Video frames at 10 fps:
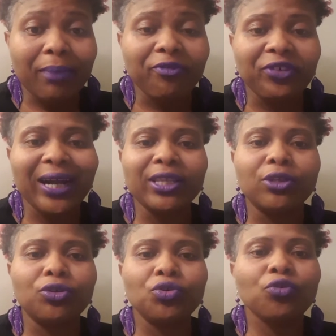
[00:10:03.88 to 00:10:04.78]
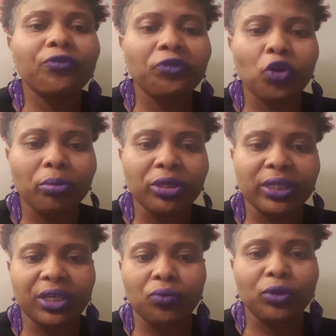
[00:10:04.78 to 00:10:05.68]
I'm finding a new
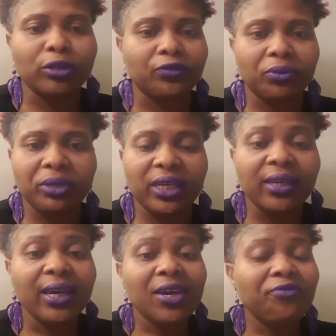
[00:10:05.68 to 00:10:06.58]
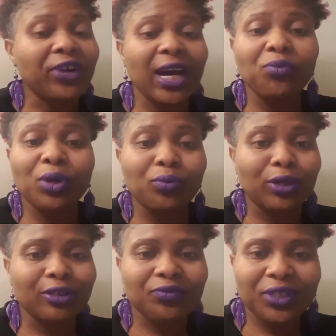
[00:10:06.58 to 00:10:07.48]
formula that works for me. Find what
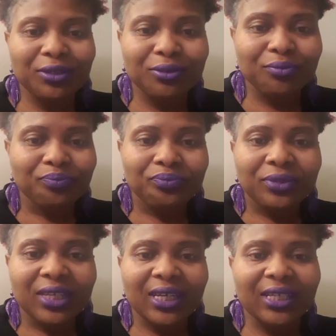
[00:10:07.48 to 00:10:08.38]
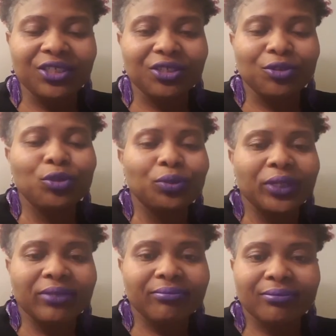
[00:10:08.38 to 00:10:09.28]
works for you and just do
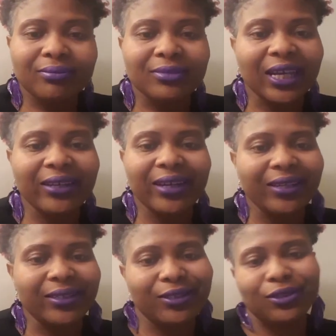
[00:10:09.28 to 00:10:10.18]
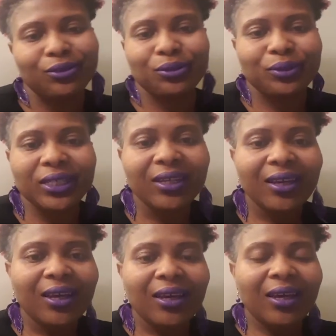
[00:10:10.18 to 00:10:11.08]
it. Like Nike, just do it.
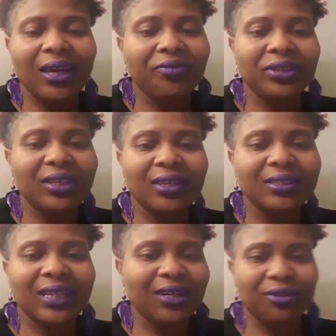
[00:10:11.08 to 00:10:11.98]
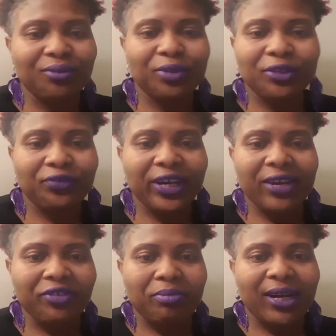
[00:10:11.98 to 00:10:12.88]
Everything is not going to work for
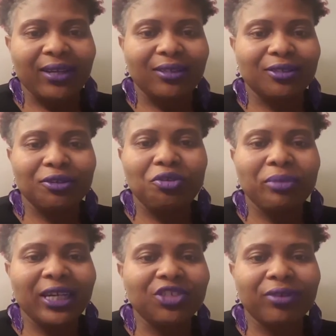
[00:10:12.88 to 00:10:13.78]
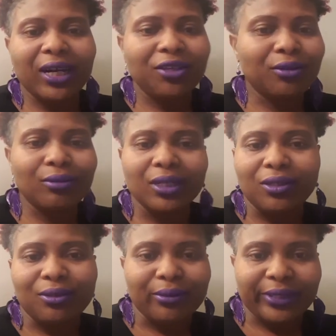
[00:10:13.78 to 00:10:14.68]
everybody. So you might try yoga
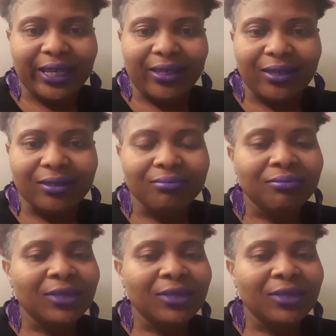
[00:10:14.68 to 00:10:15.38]
and you don't like it.